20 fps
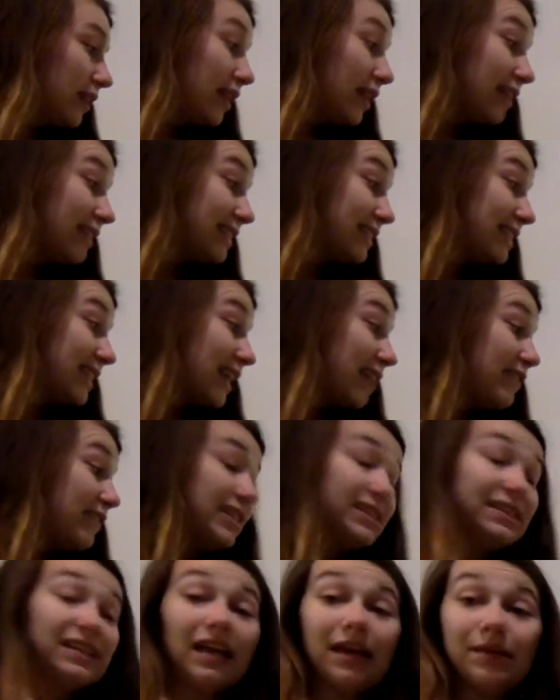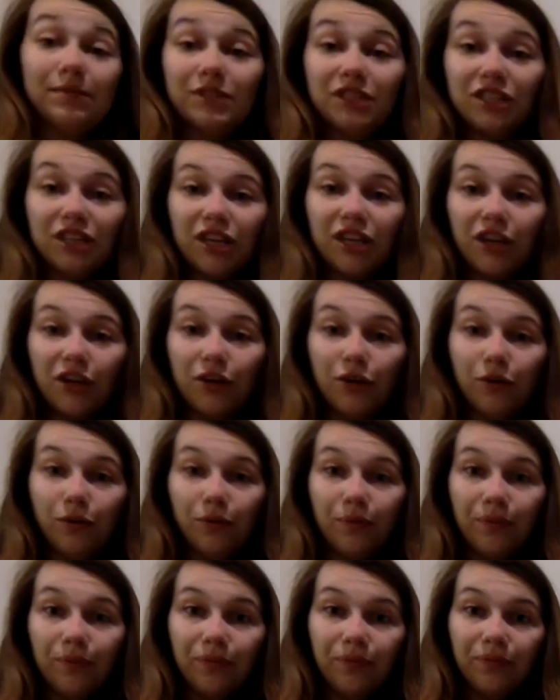then 7 times
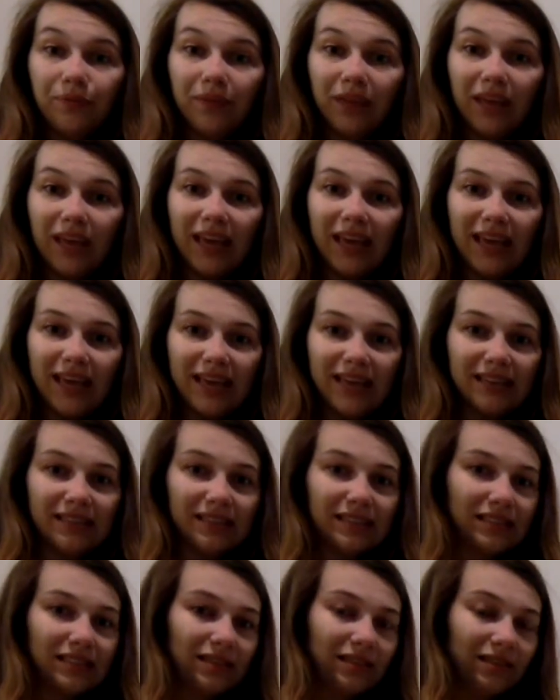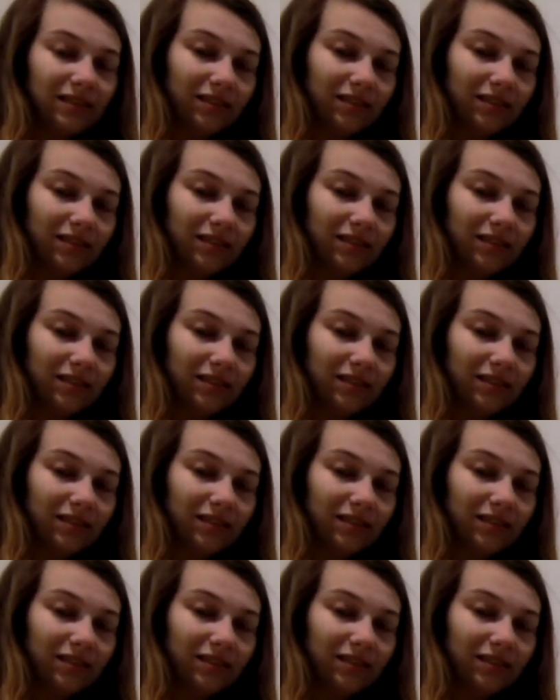2 is